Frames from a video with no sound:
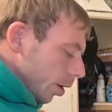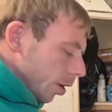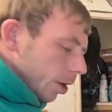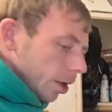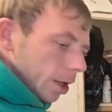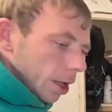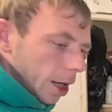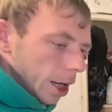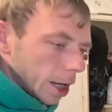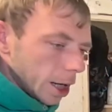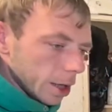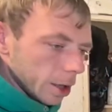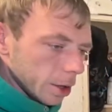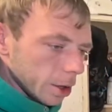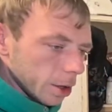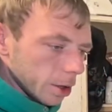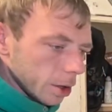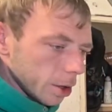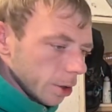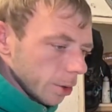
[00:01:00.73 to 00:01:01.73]
and
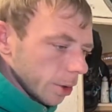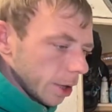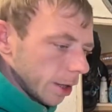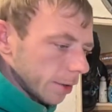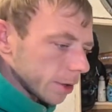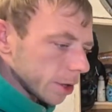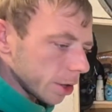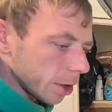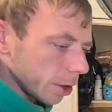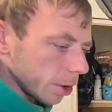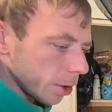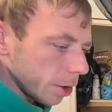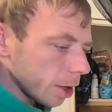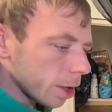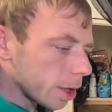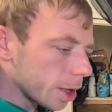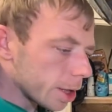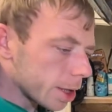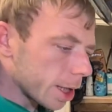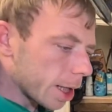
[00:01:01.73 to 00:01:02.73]
all we have to do
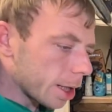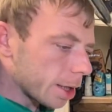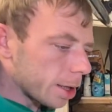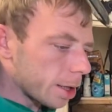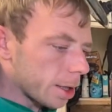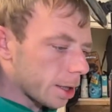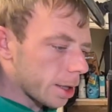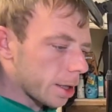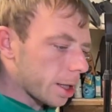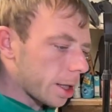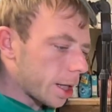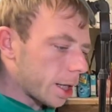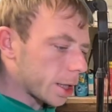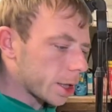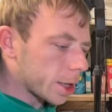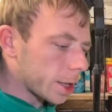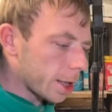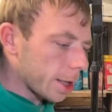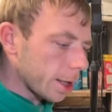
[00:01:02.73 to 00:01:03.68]
is add hashtag